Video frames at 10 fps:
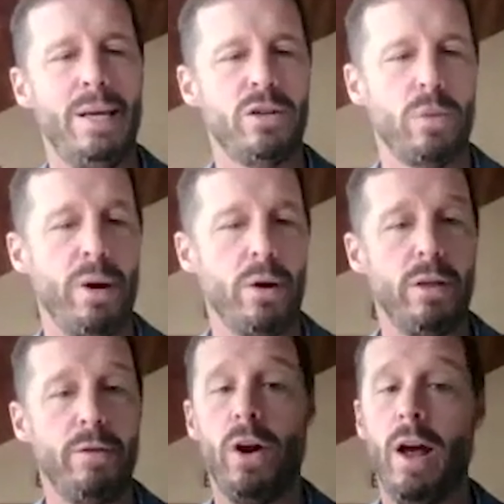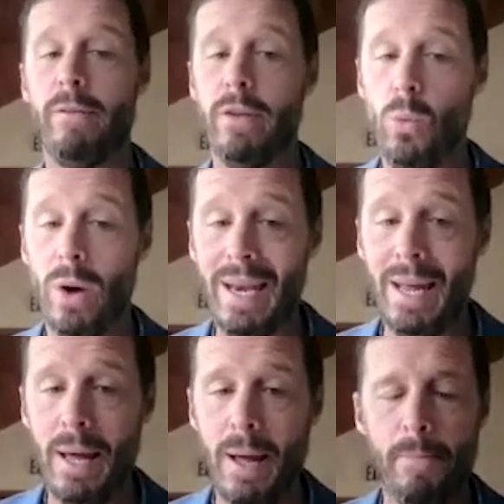E is apparently for
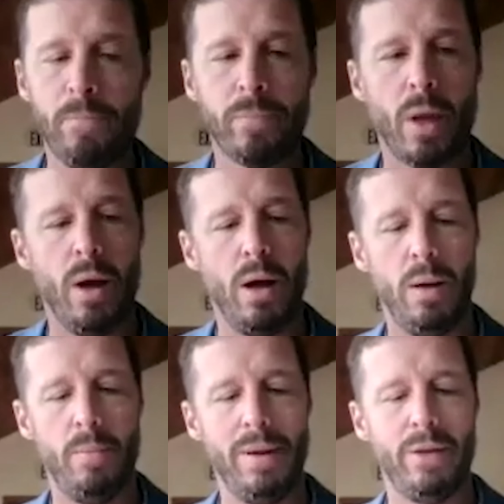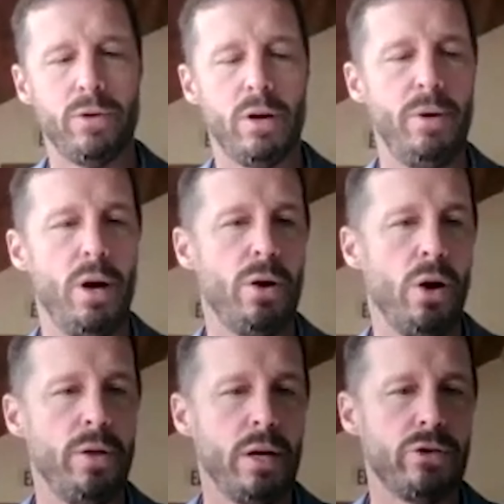everyone. It's going to be on
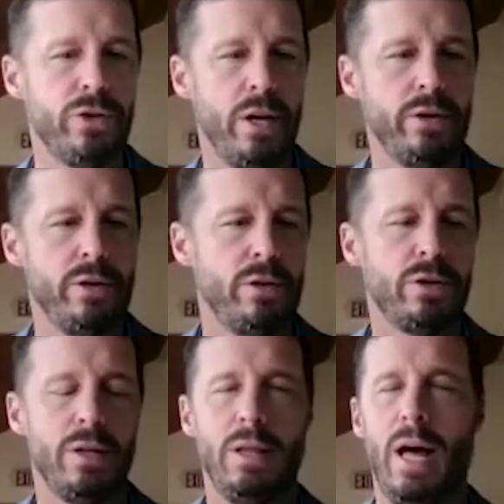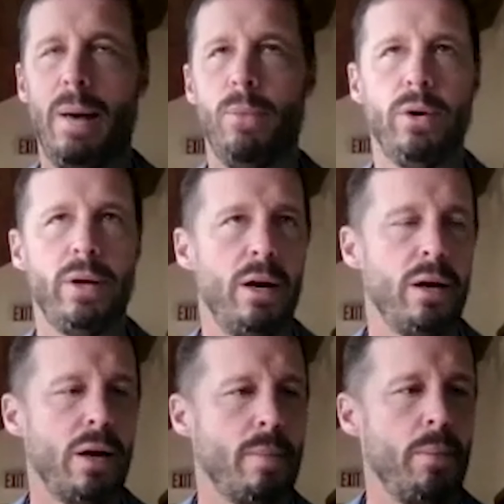all the exchanges. There's a lot more
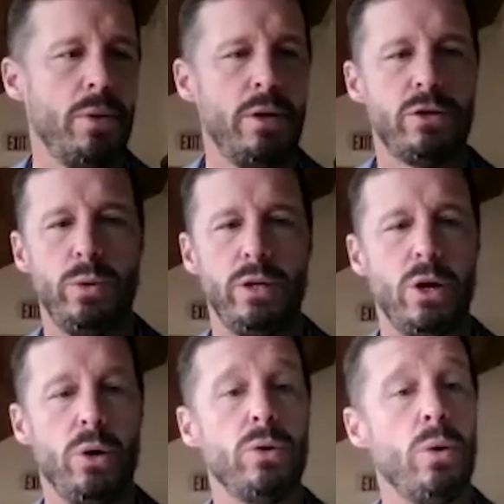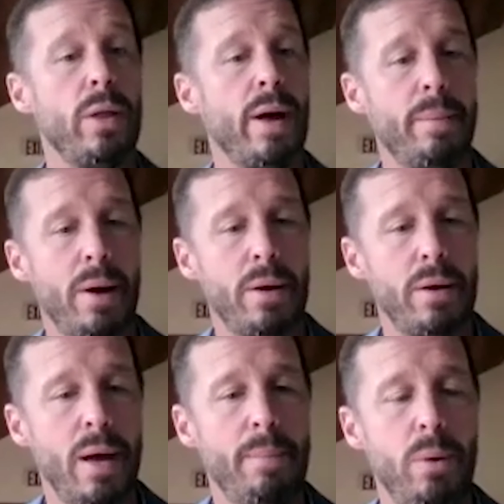data to come up with it, so we don't know a lot about
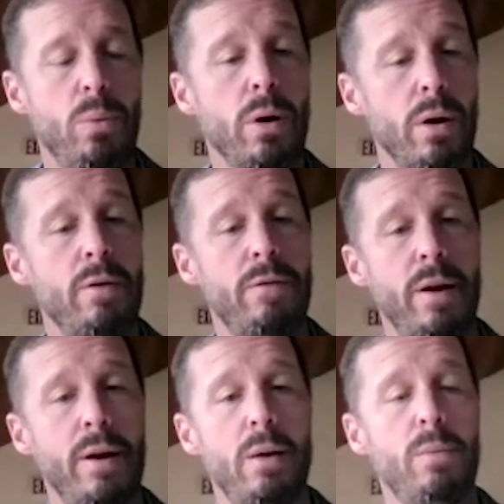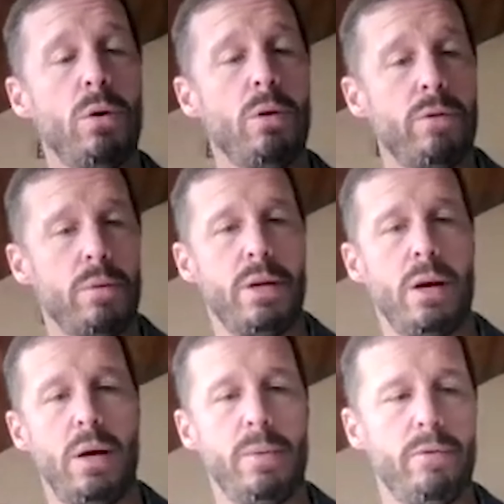it yet, but we're going to find out more from
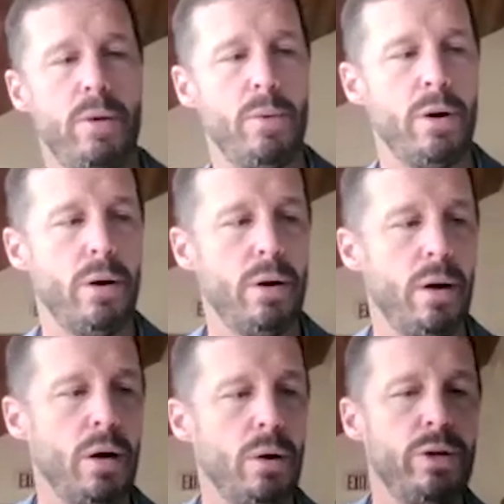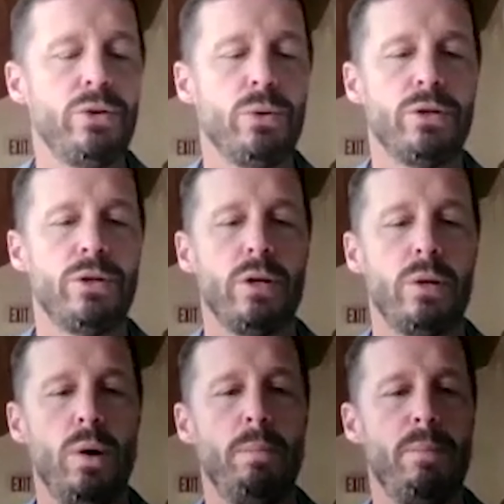Tom and from our resources
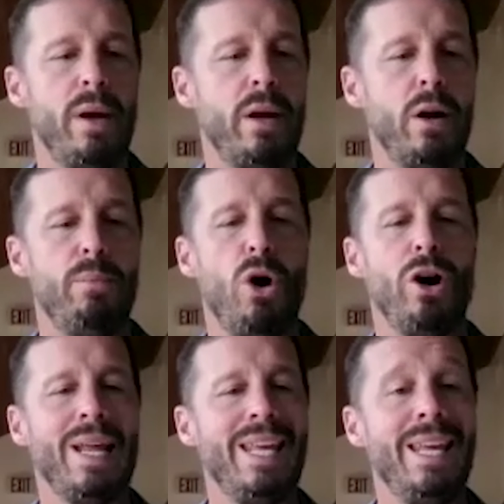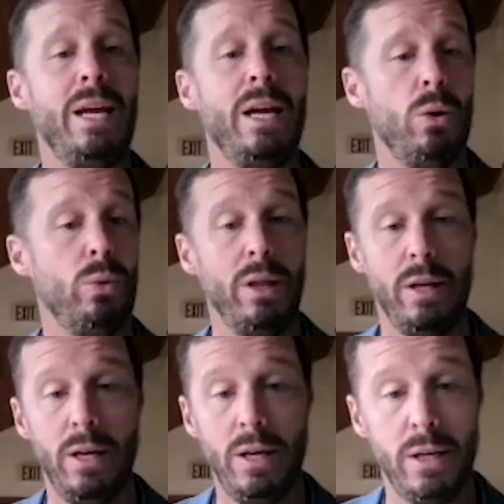on what Medicare Part E
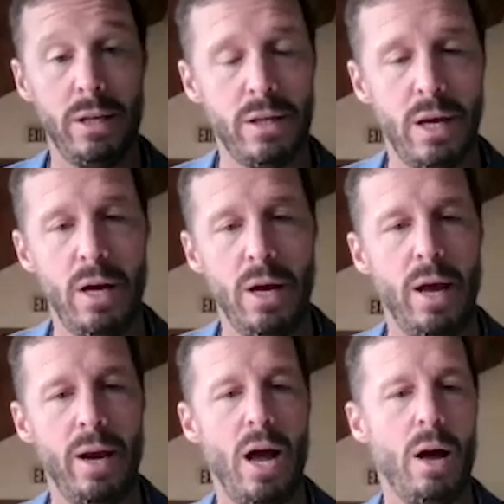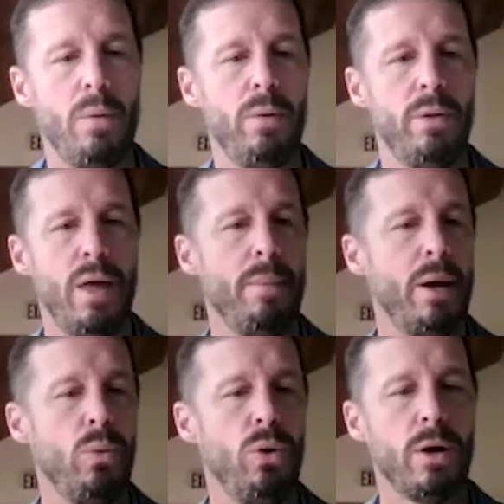really is and how that
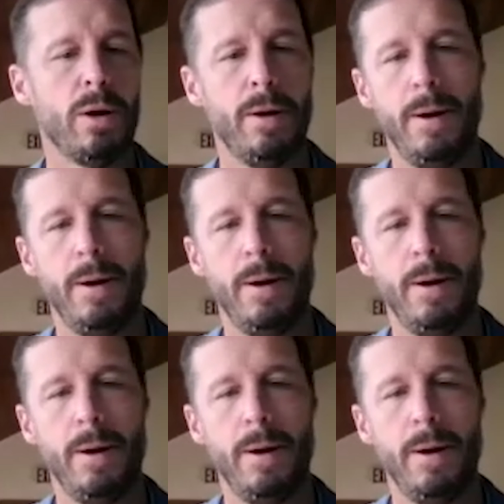might work.